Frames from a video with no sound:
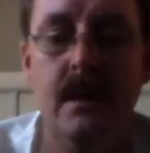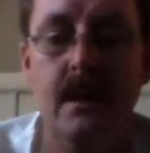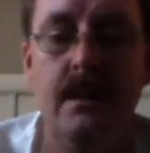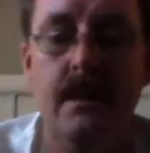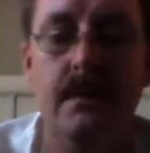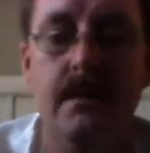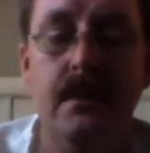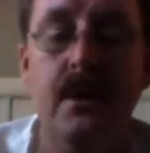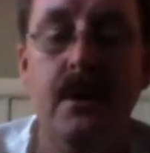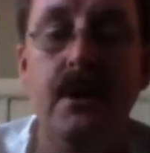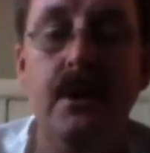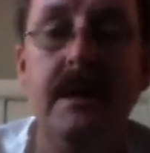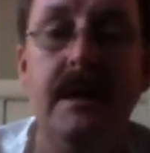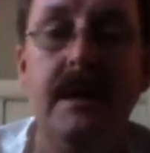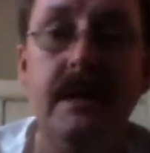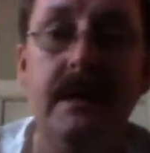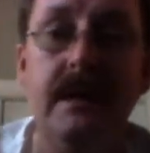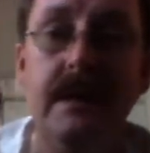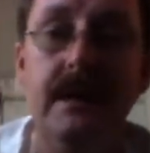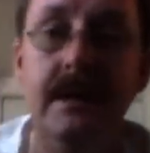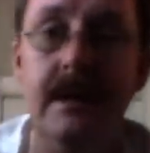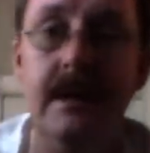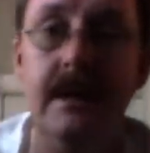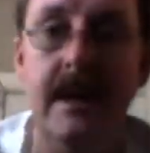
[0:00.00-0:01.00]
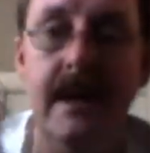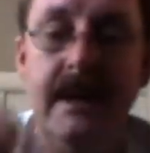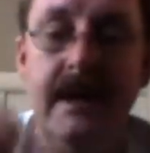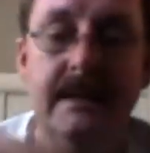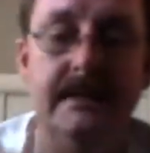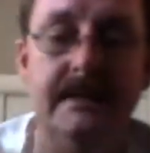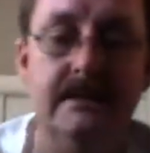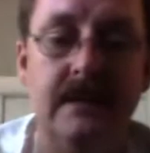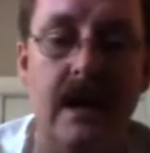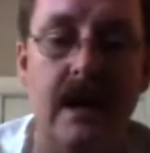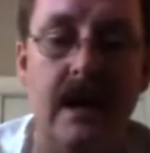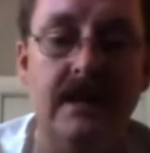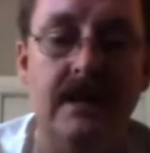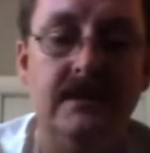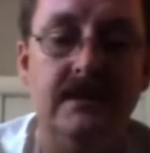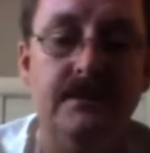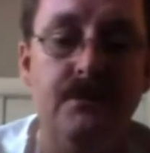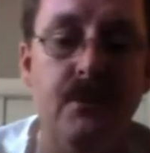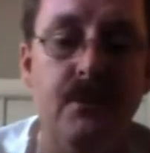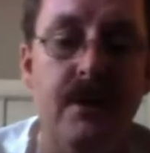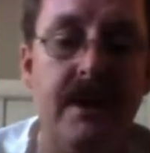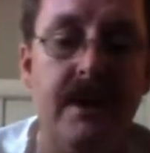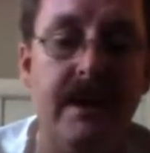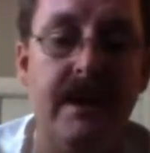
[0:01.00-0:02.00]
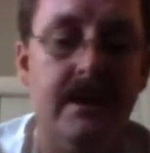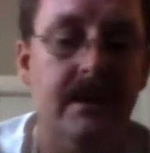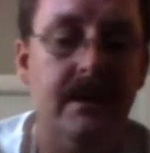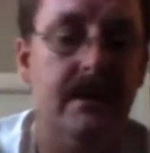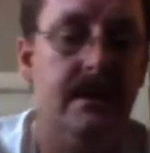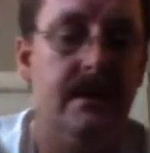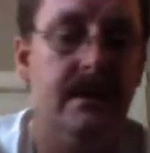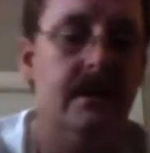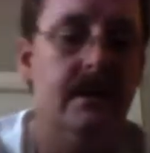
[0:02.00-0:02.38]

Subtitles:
put in a stock spring,